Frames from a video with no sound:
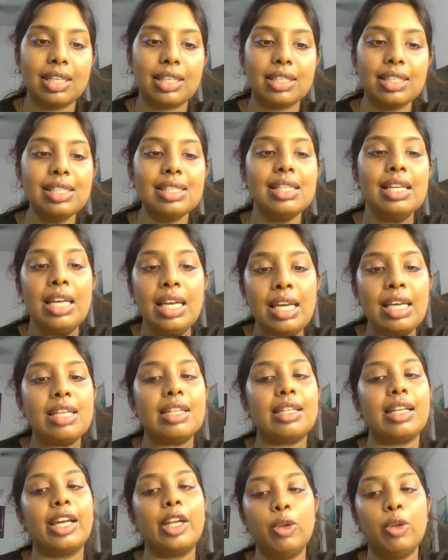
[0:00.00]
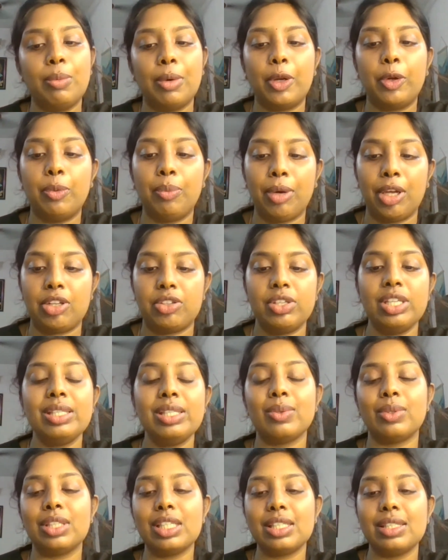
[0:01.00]
That is
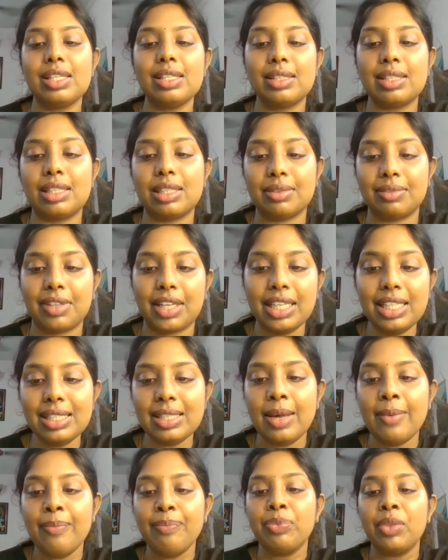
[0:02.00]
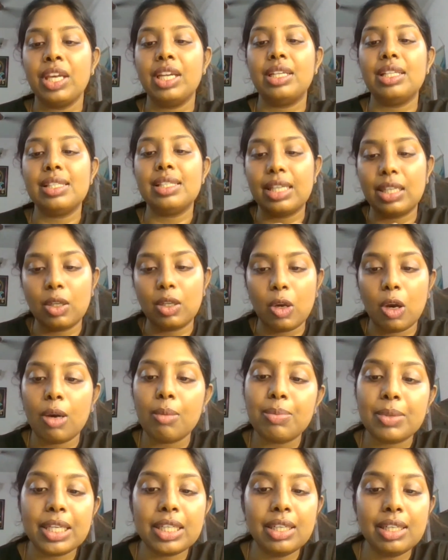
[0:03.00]
rhinomanometry. So this is the device. It is
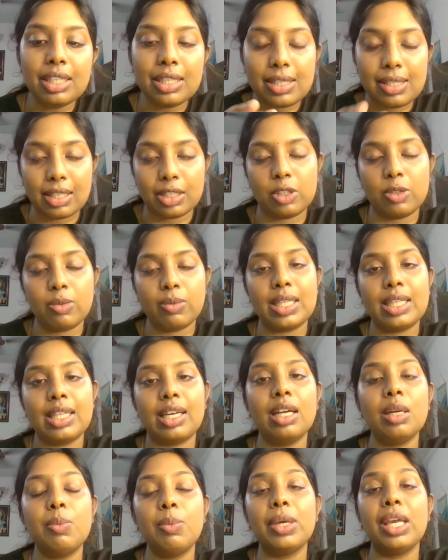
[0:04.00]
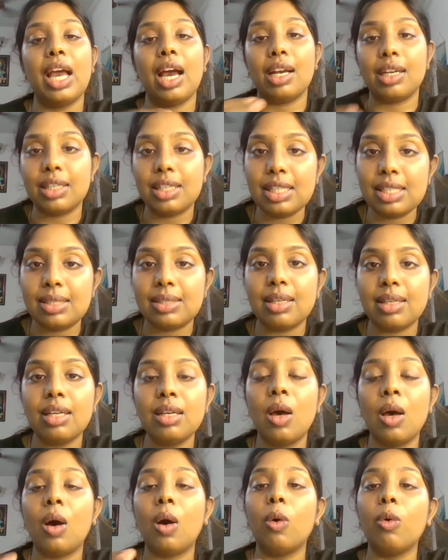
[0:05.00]
incorporated in such a way that we
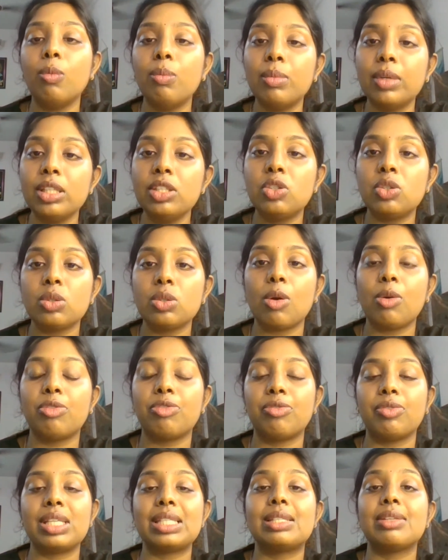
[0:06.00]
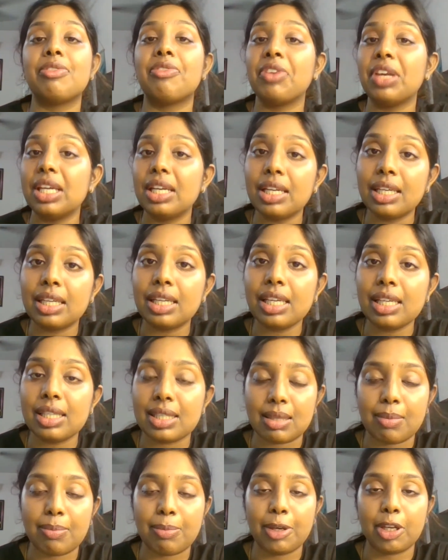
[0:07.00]
understand how much of a severity
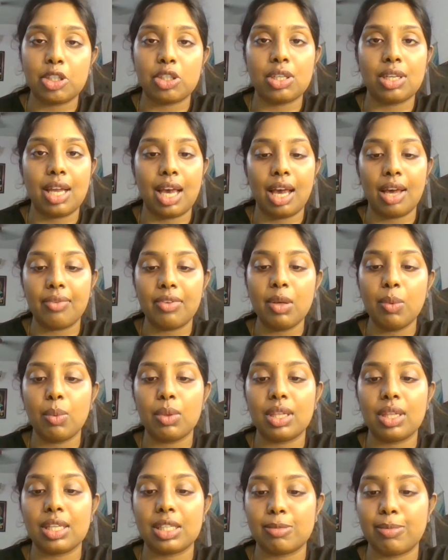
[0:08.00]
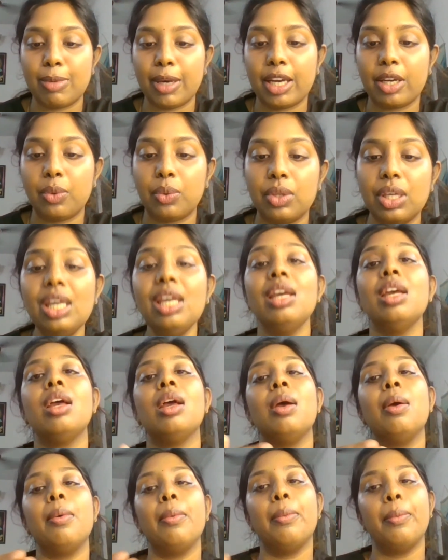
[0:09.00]
is the patient having with respect to the
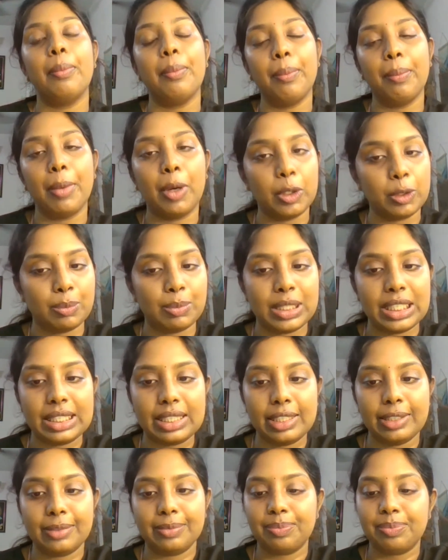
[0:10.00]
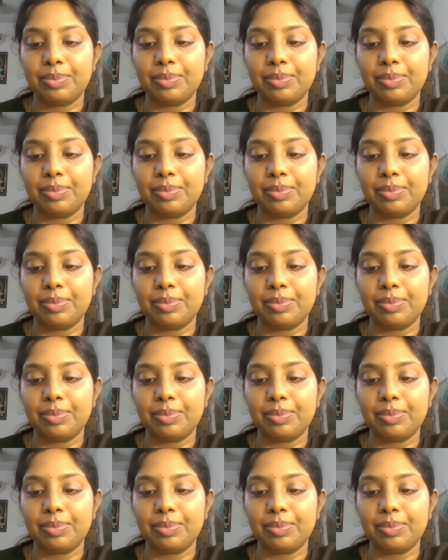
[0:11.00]
mouth breathing.